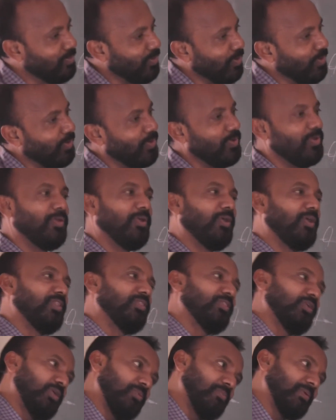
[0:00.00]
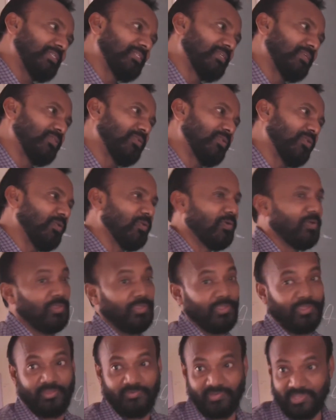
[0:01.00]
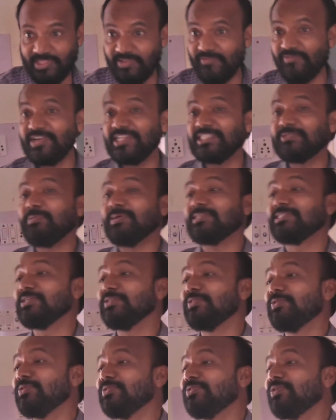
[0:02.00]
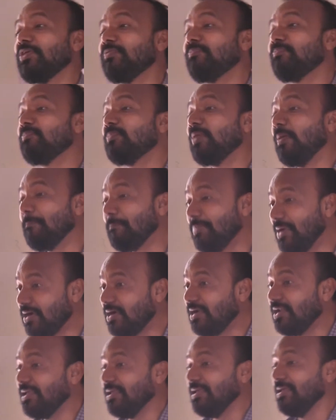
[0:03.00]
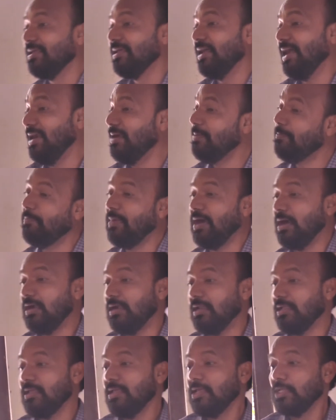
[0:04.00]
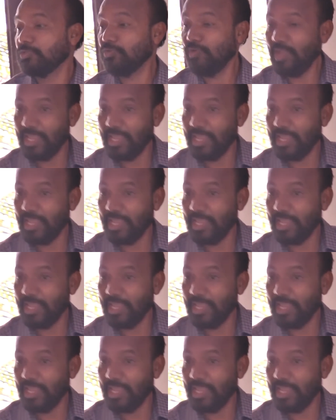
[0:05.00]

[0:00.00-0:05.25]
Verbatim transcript: through or not passing through, even if it is passing through not completely and partly. So,